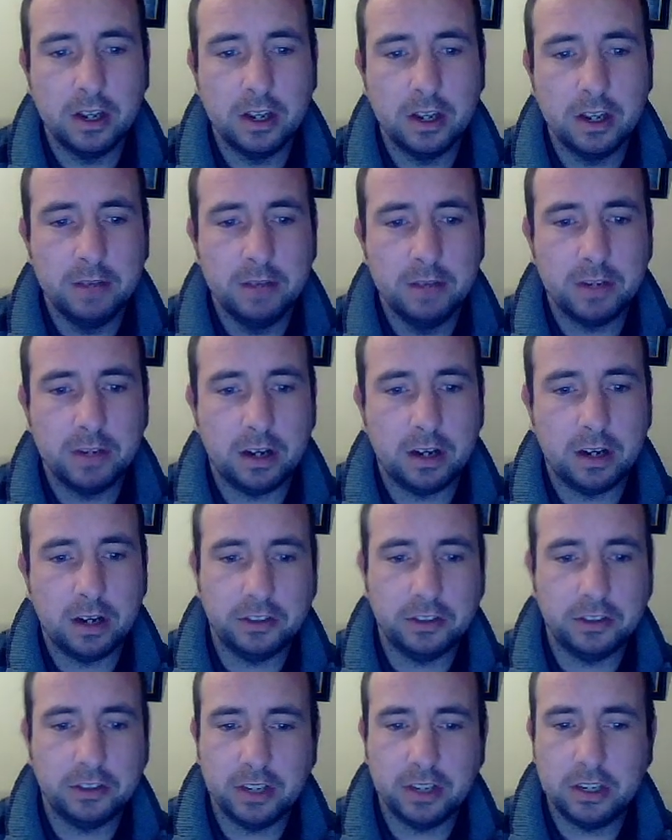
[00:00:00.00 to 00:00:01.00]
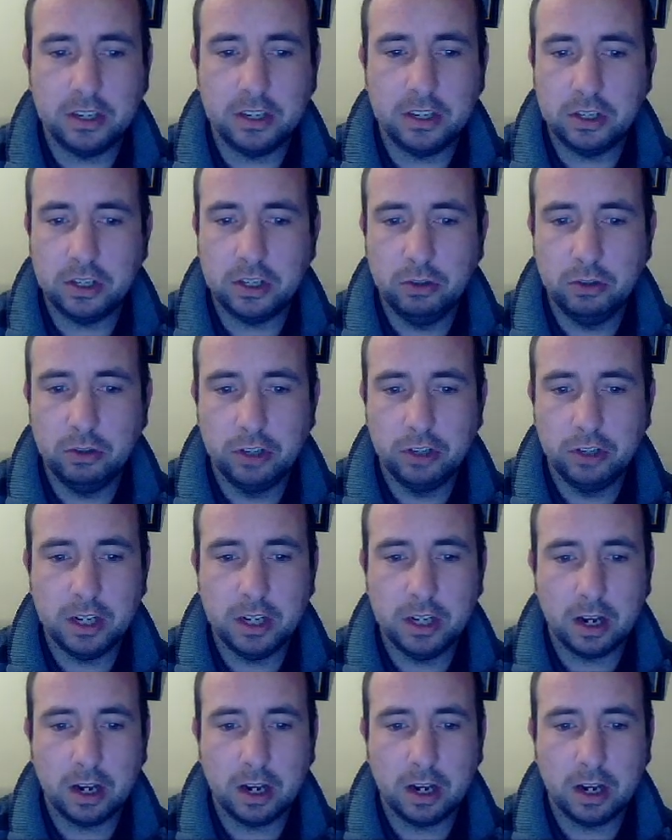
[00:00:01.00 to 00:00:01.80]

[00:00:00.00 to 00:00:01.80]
because it usually